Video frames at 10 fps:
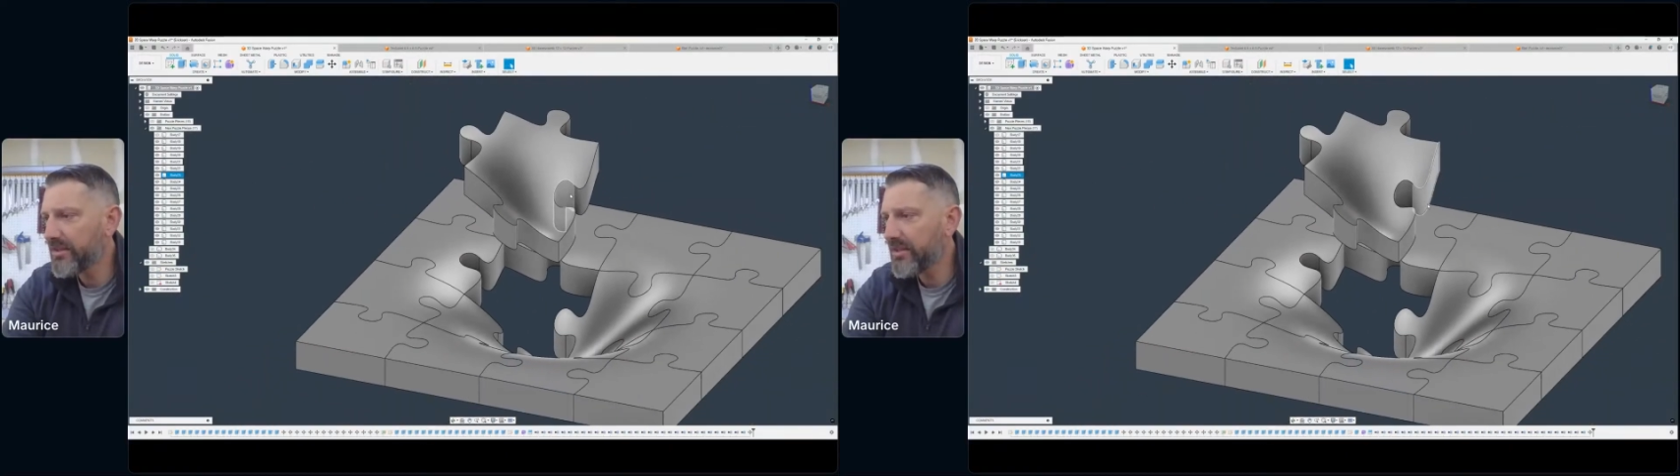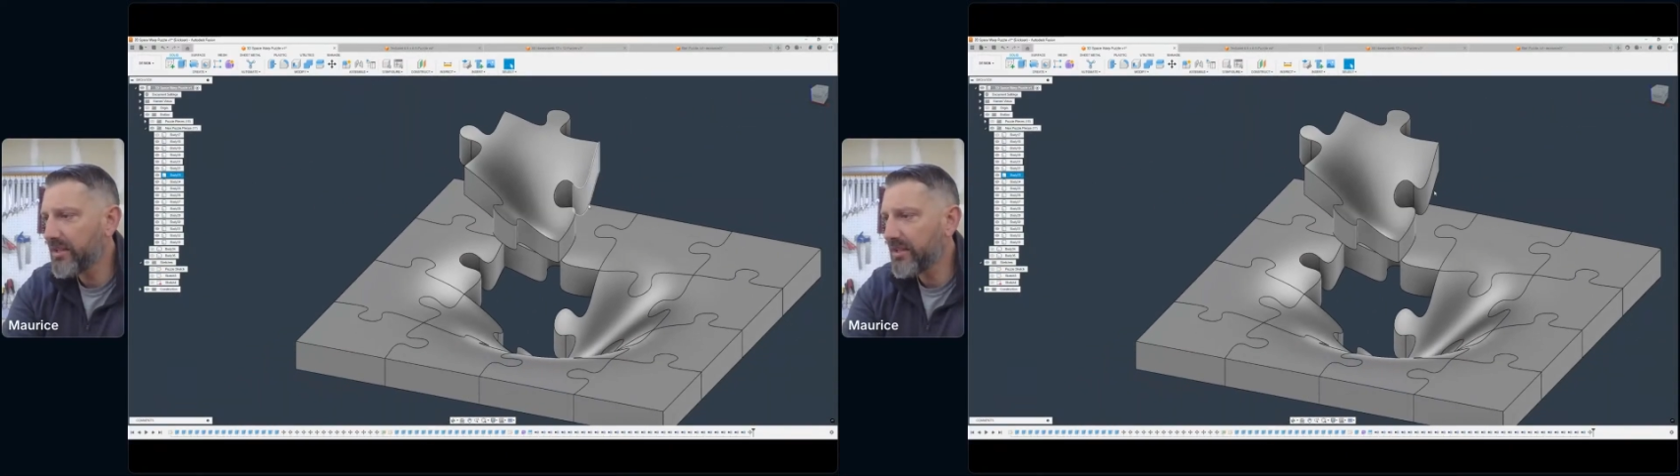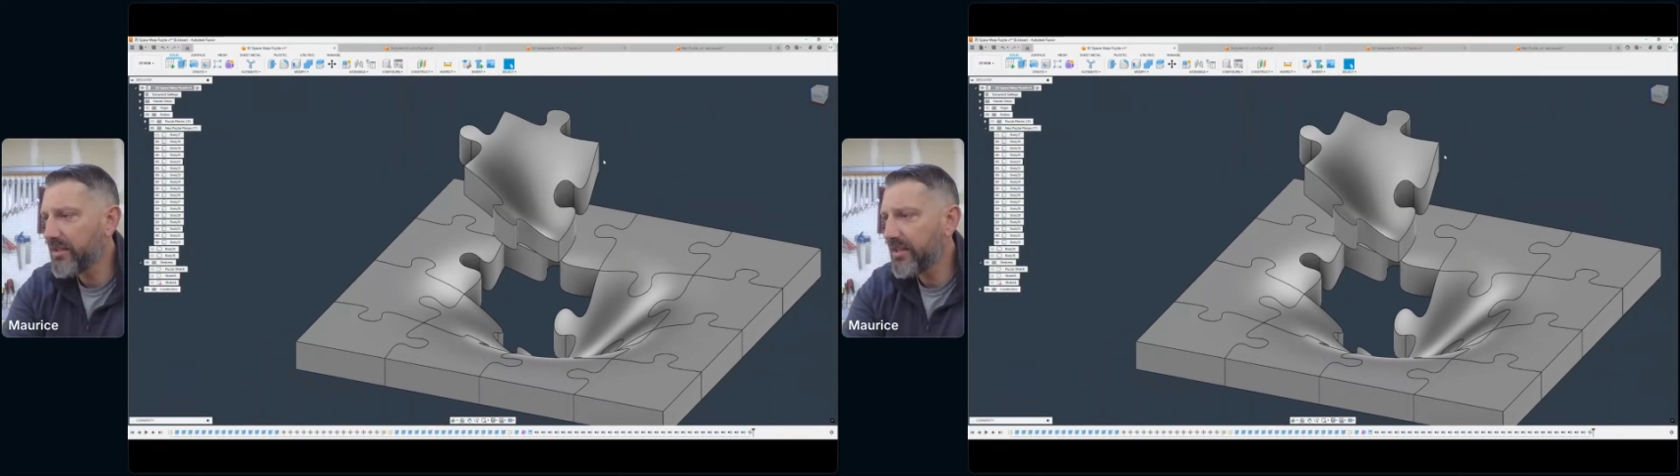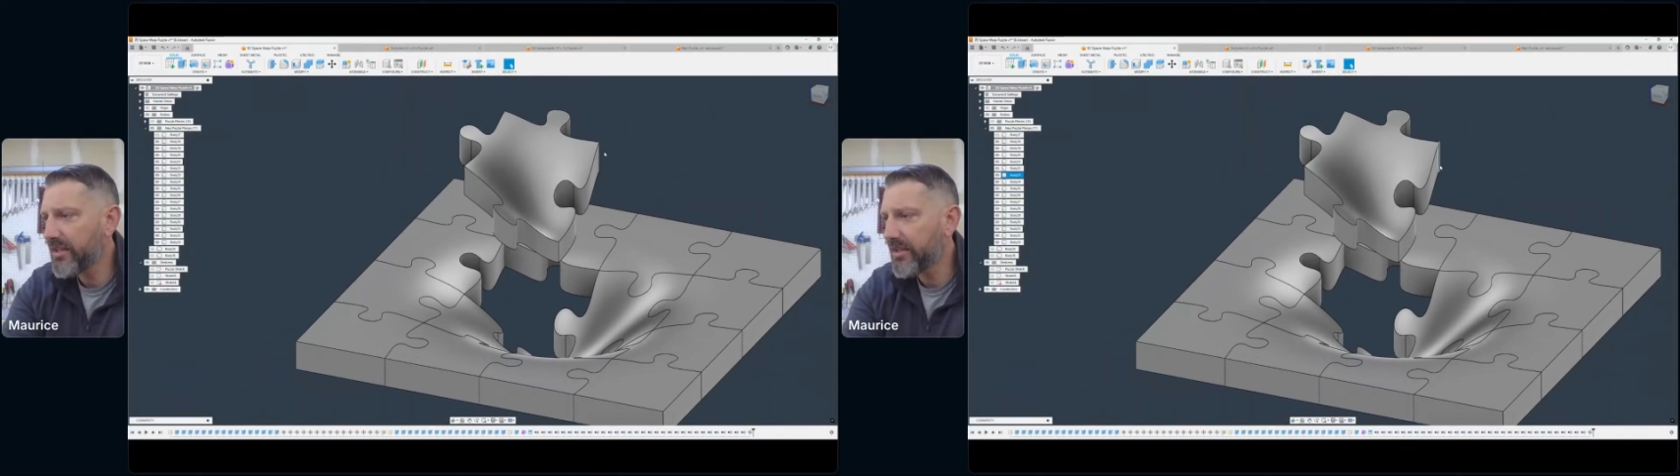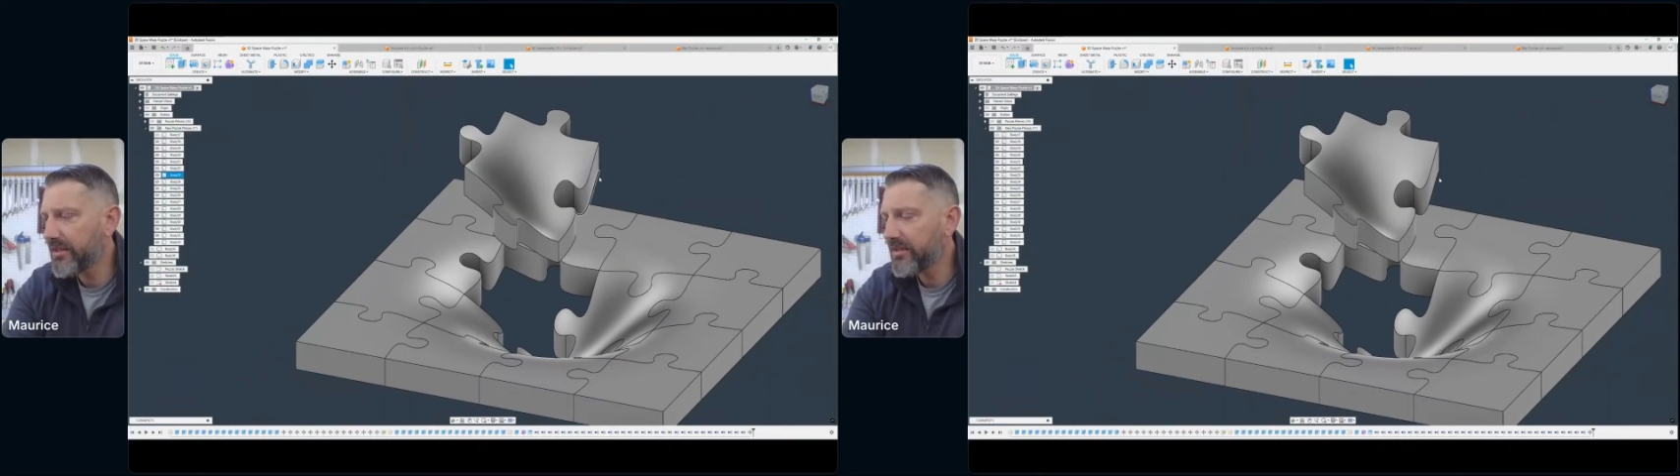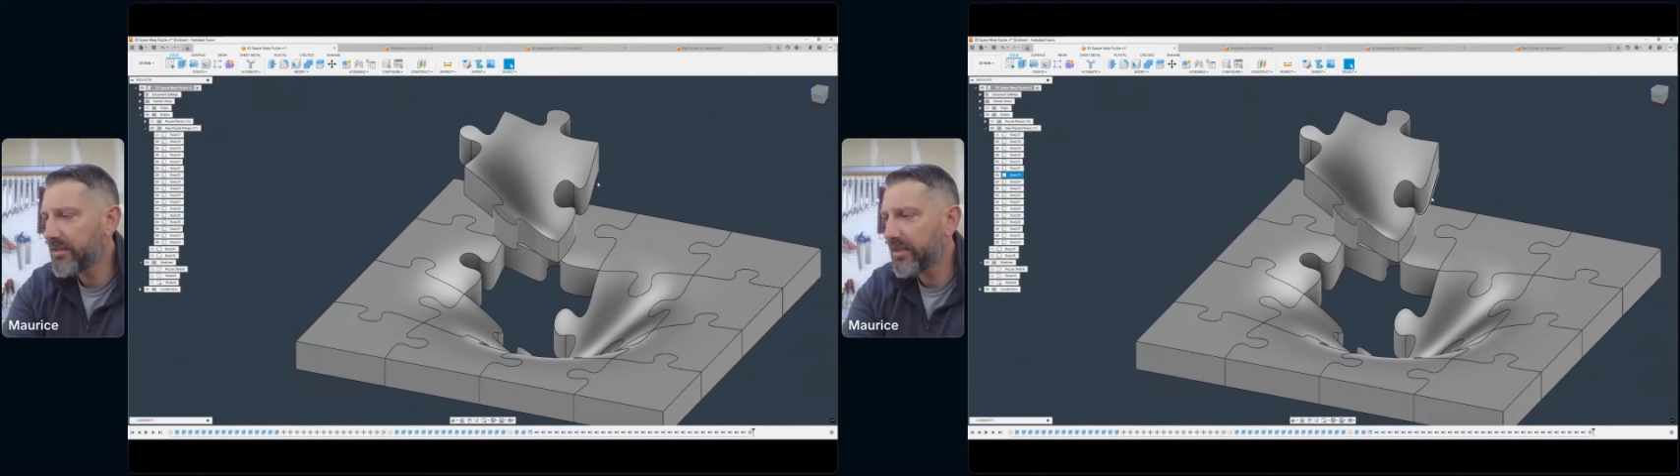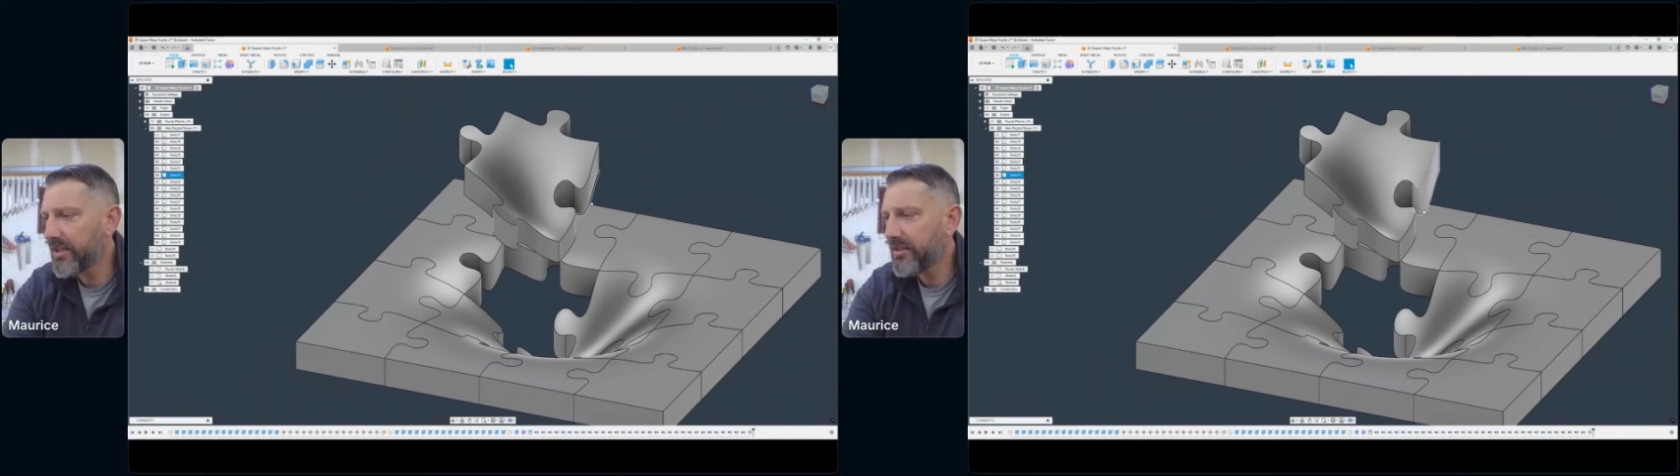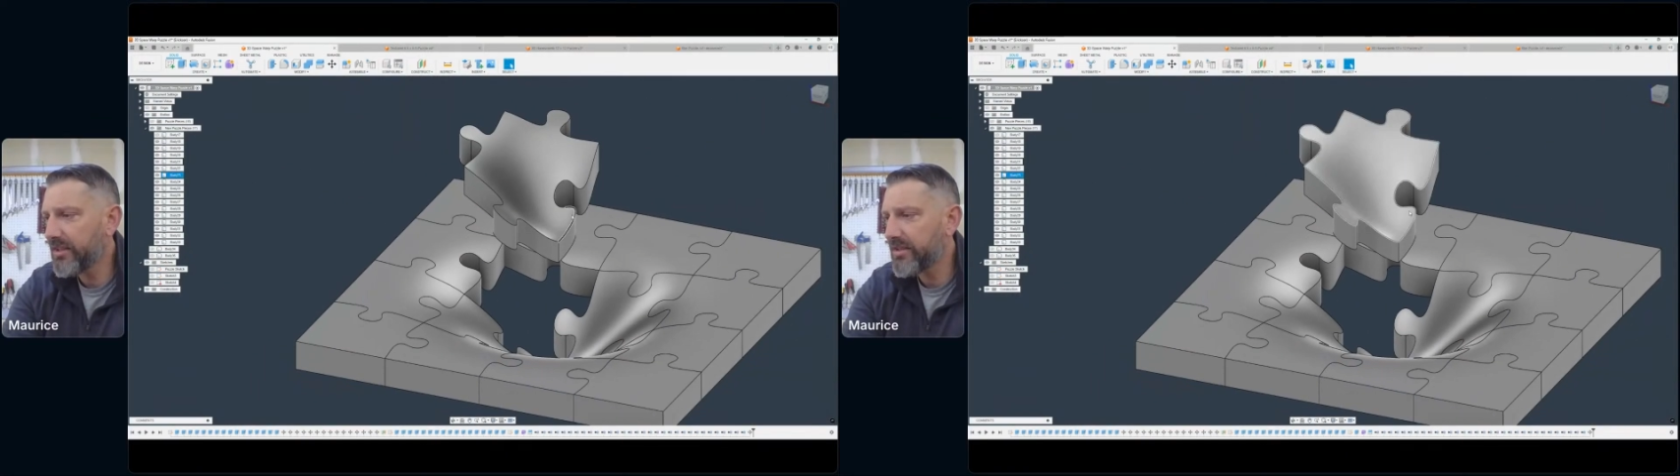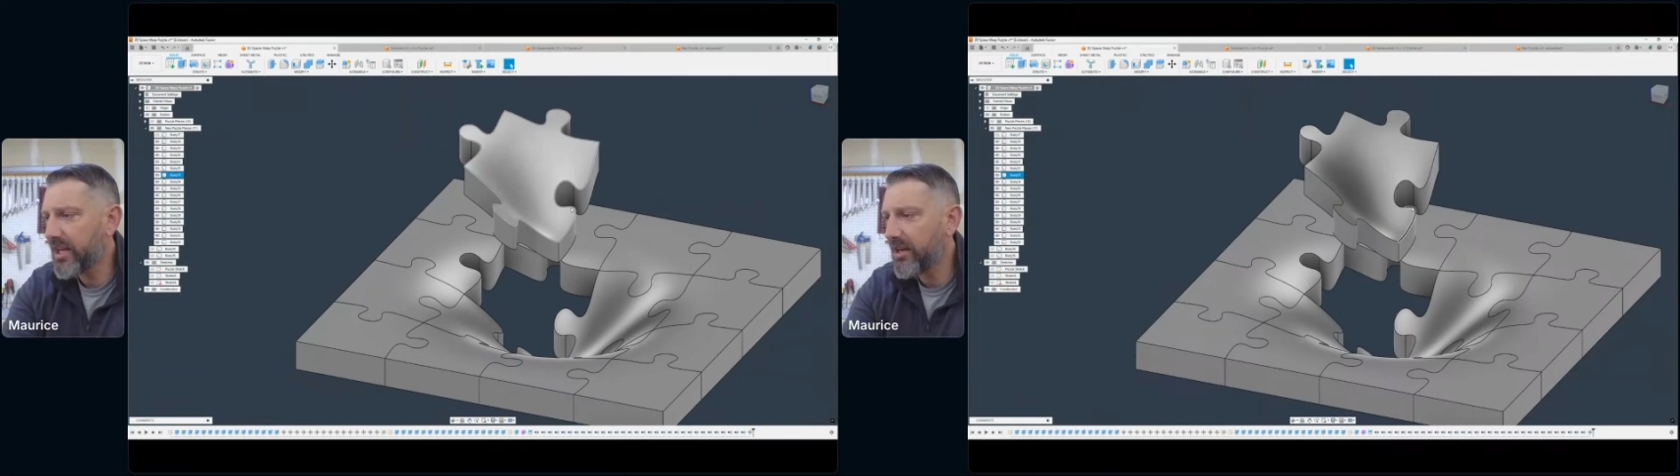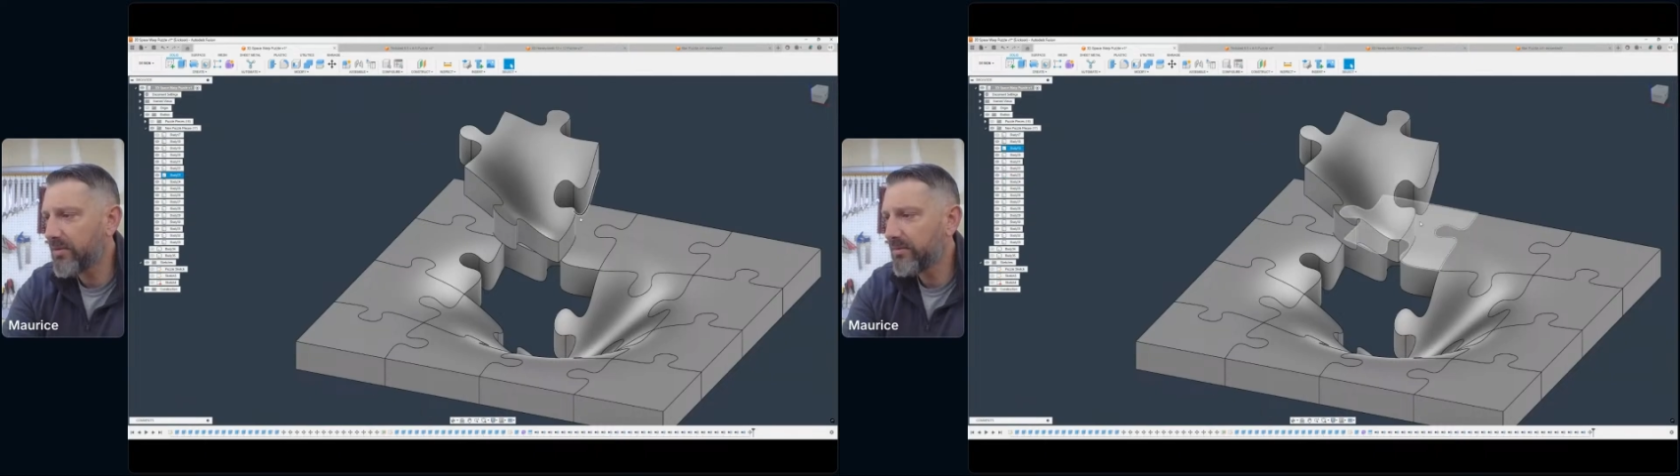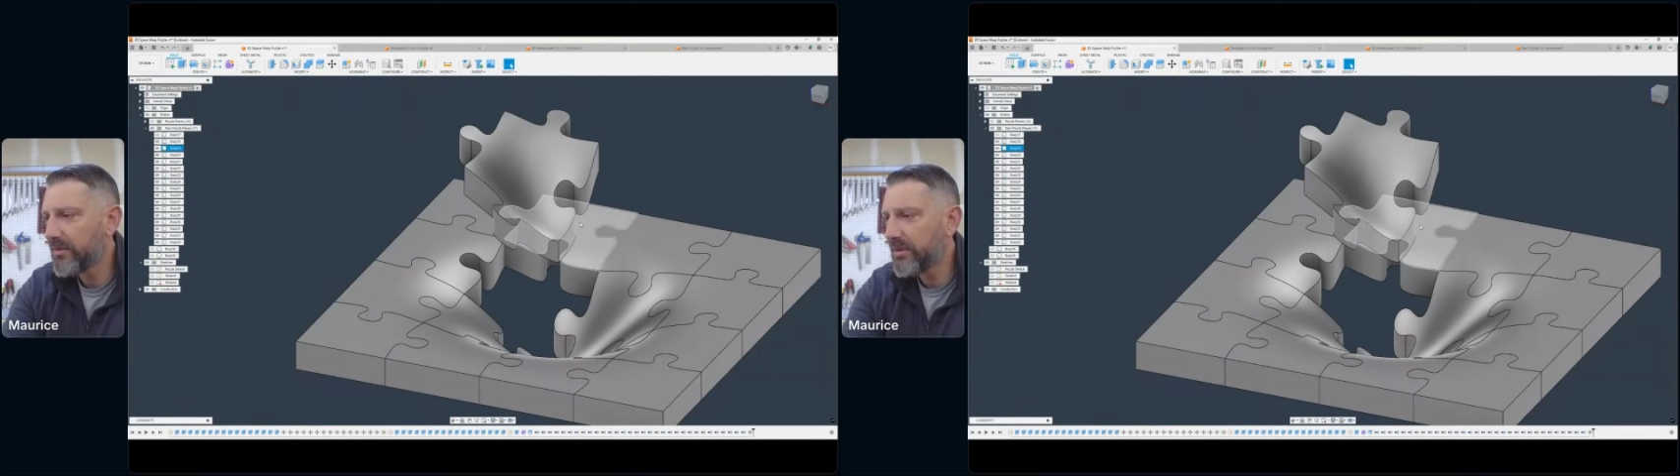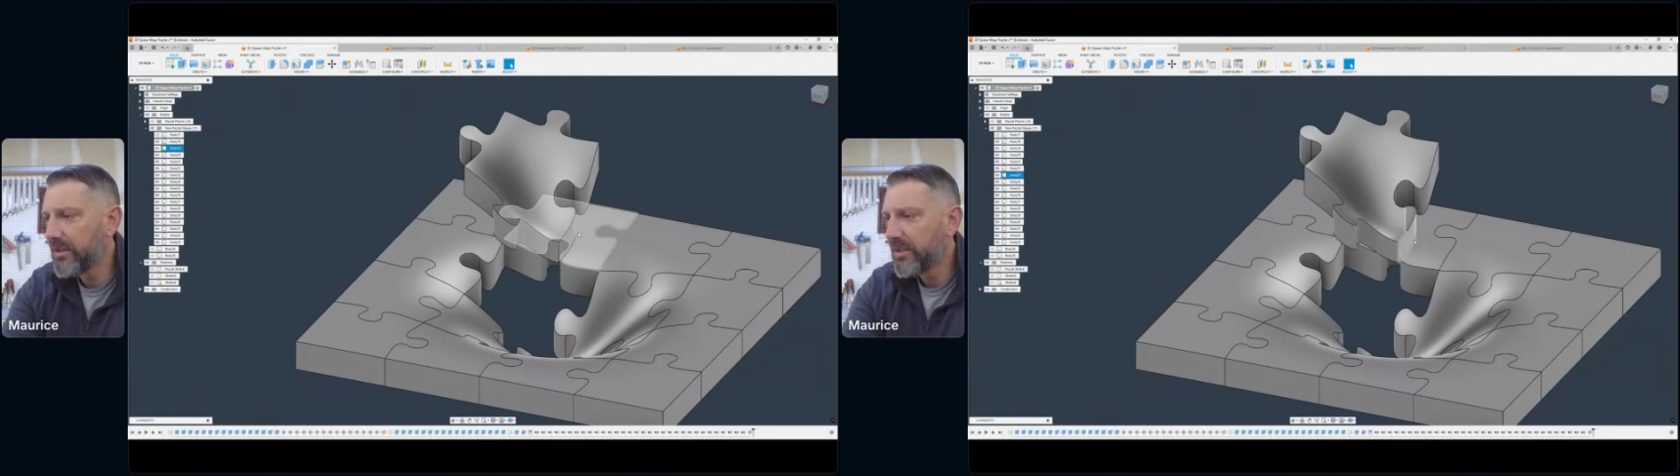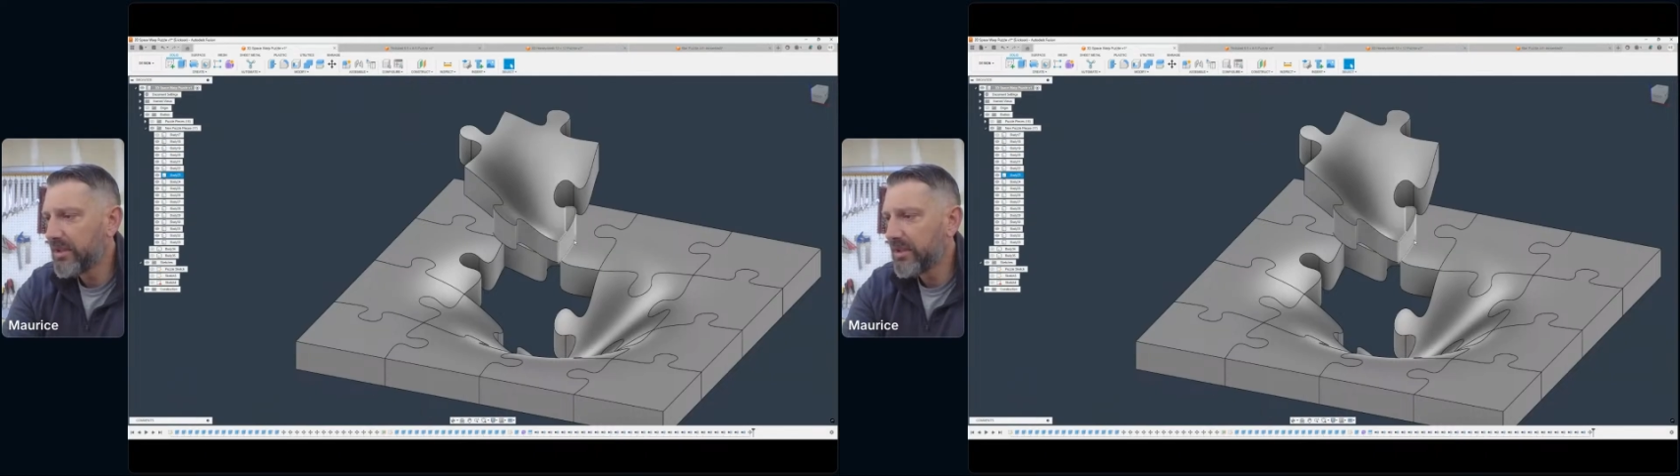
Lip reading: CNC to cut these out,